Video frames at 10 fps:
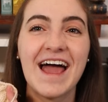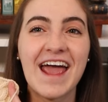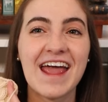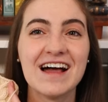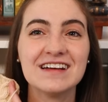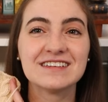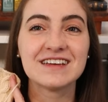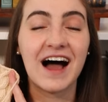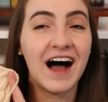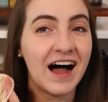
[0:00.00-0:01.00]
And
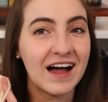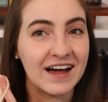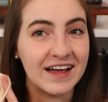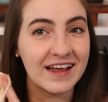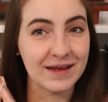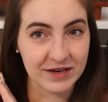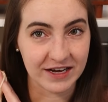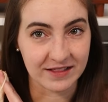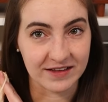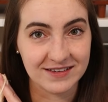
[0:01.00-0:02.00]
I am
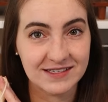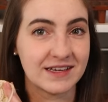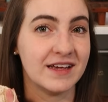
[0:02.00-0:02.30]
knitting this